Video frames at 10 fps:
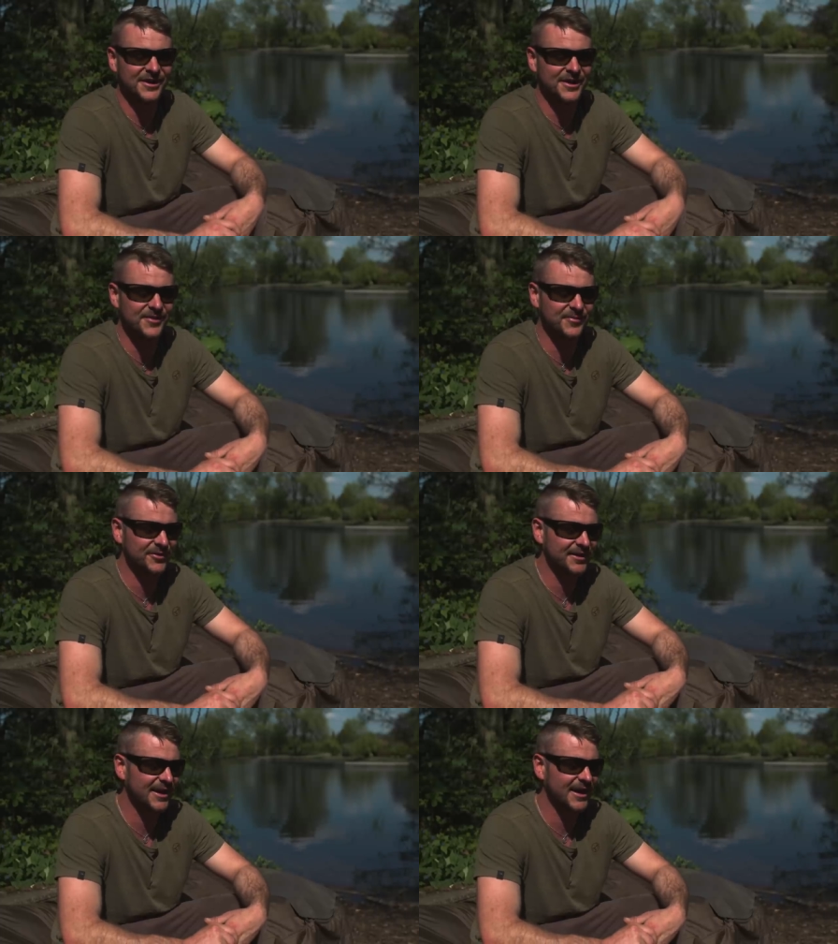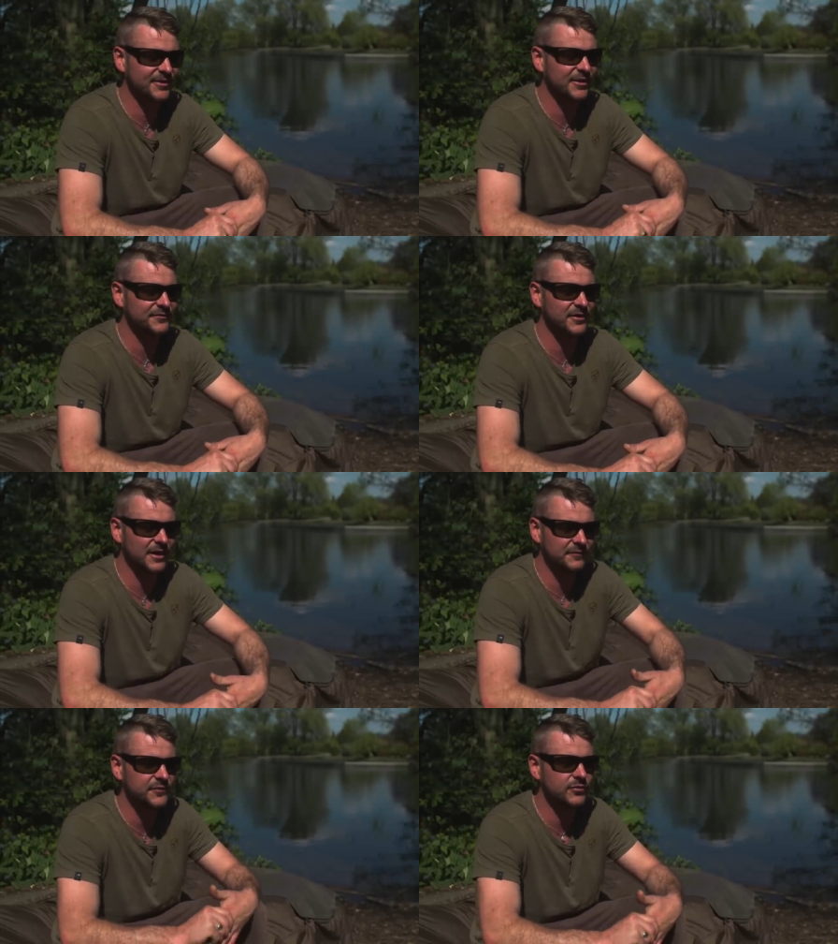but yeah, I had, a, I
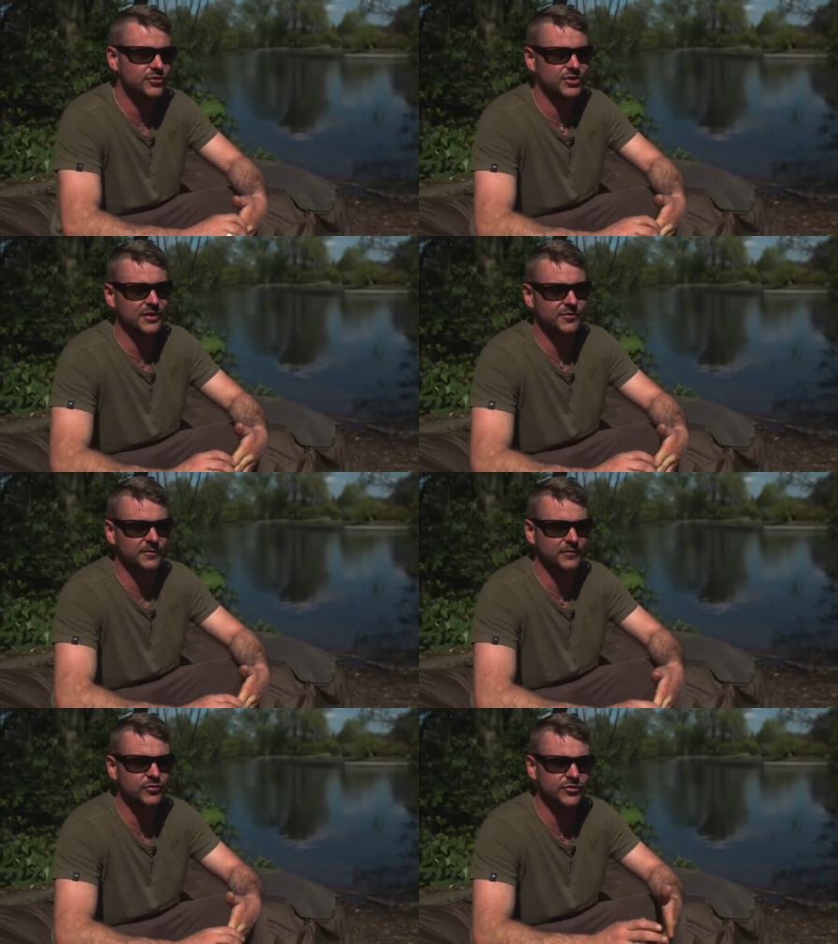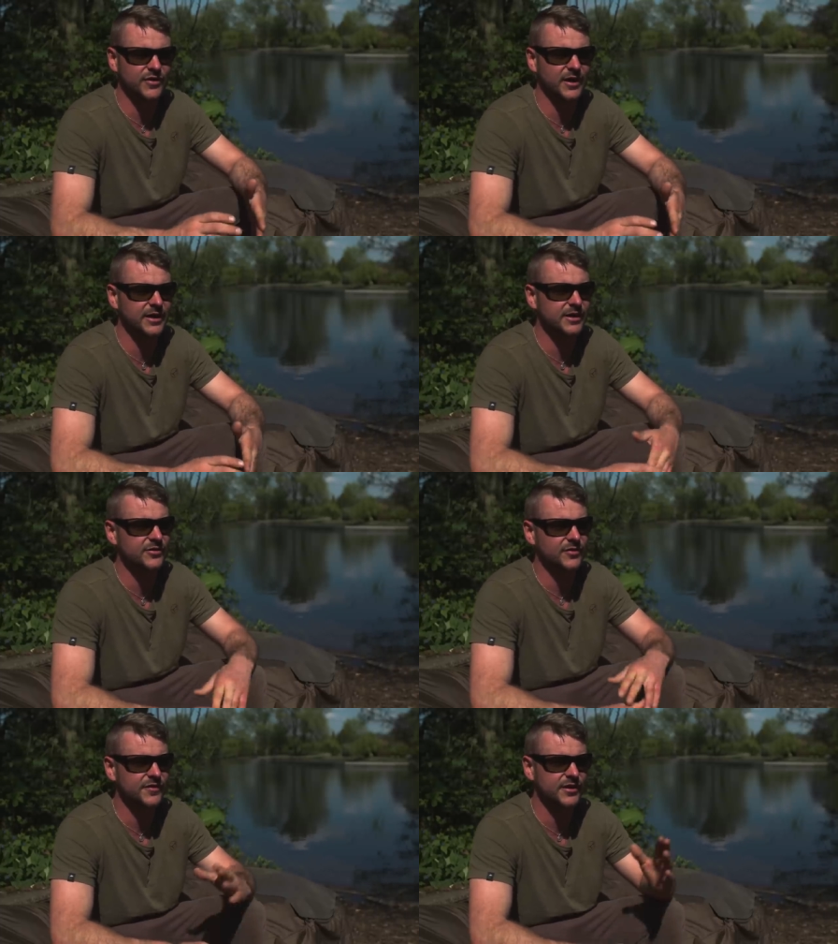had a few good chances with her, good
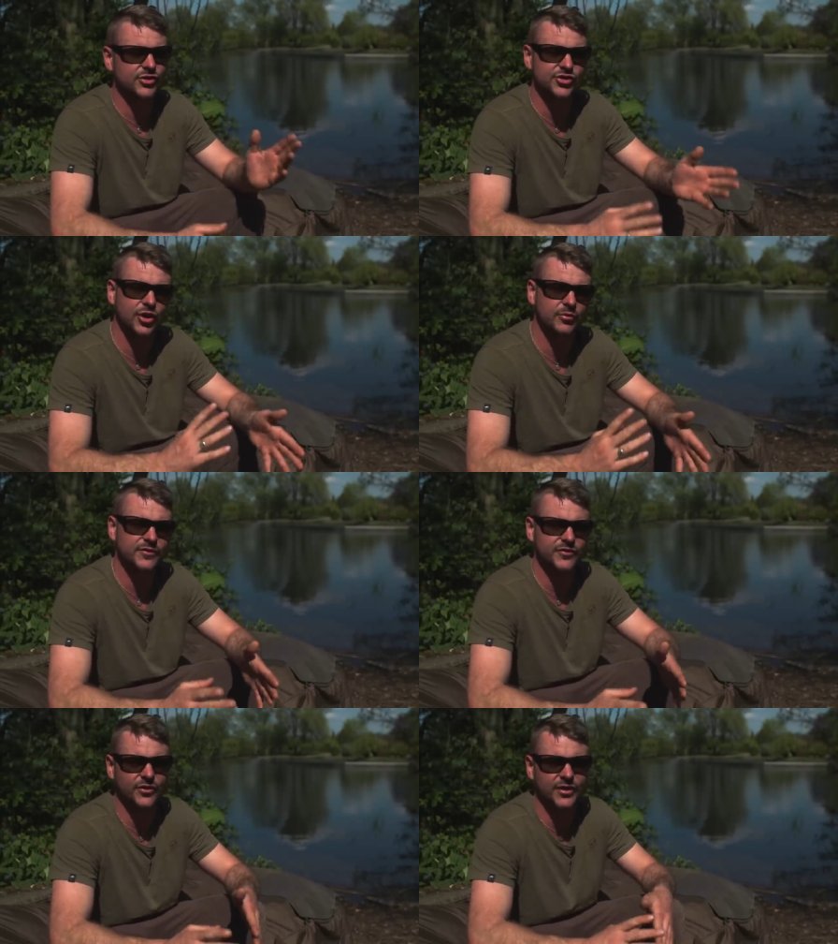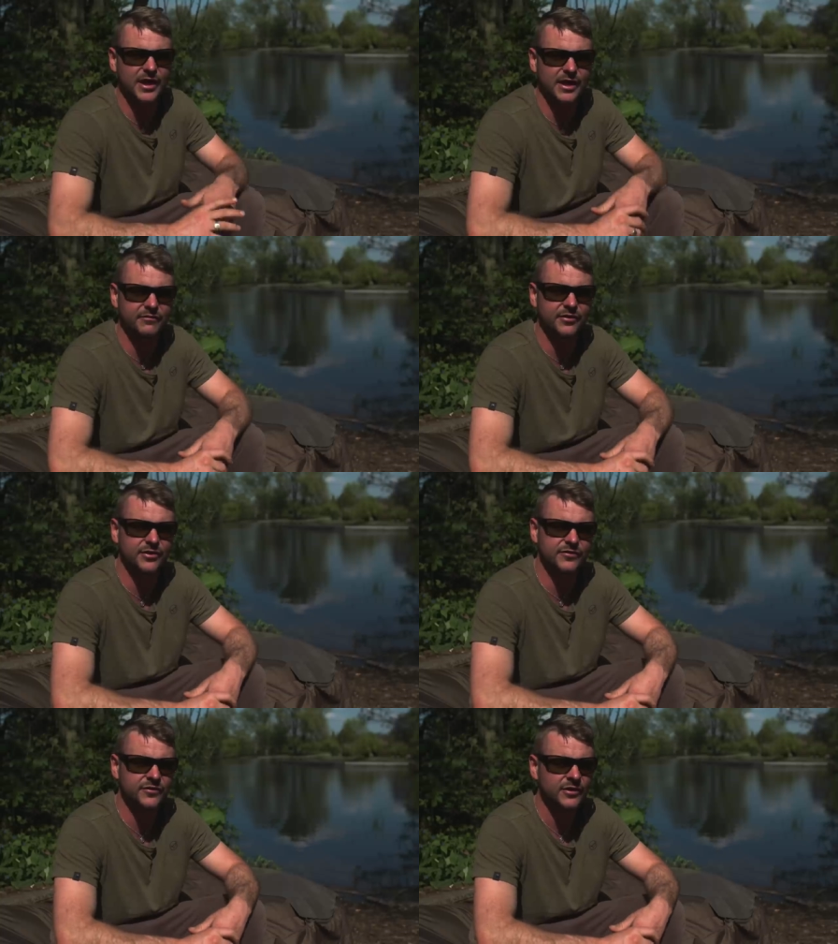sightings. I'd seen her show in certain
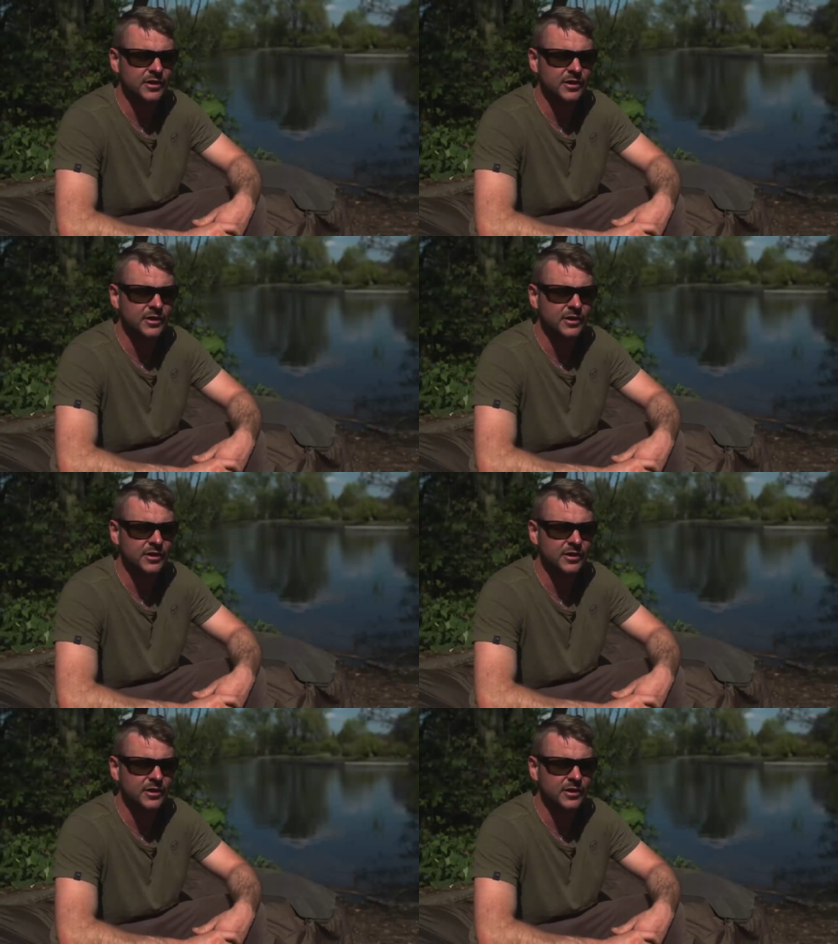areas.